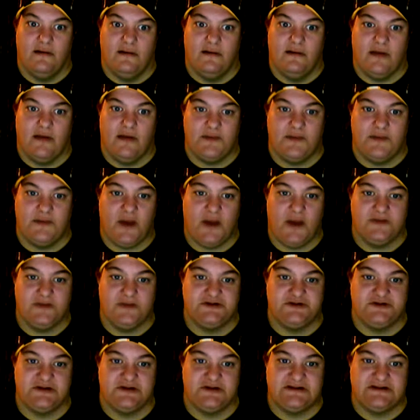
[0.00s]
I probably
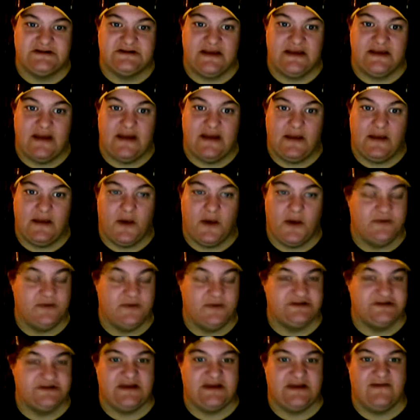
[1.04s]
shouldn't have said that. I probably
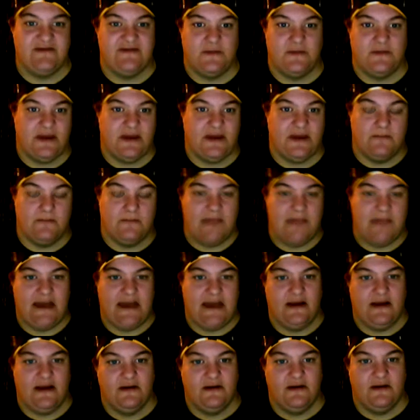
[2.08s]
just gave them like a mad
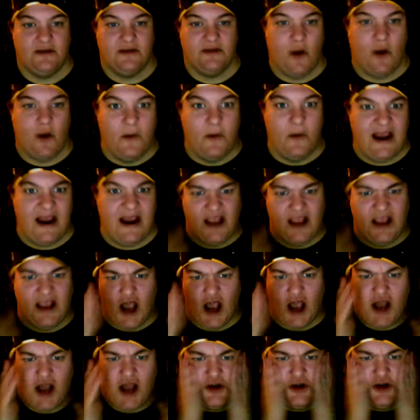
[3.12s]
idea, like, oh my
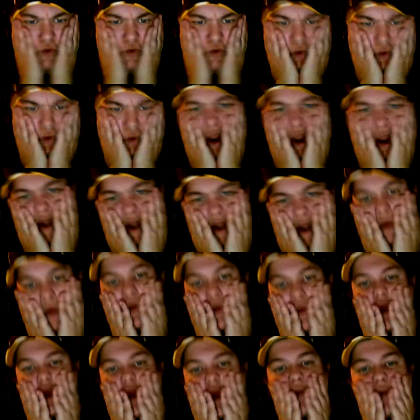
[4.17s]
god, you're right. We
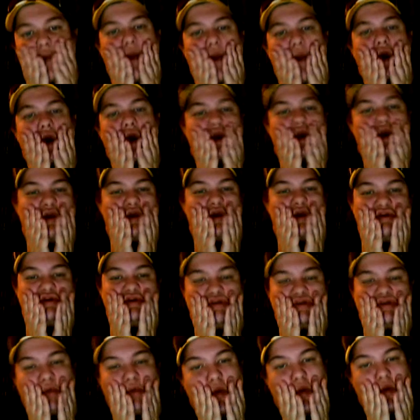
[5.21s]
could market to the
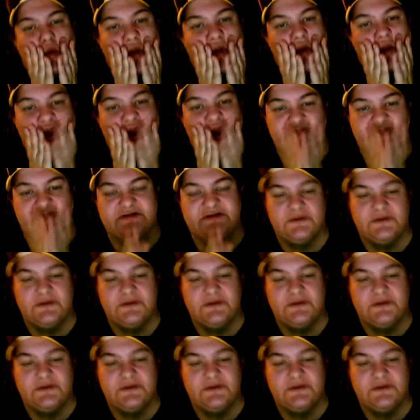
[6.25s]
suburbanites.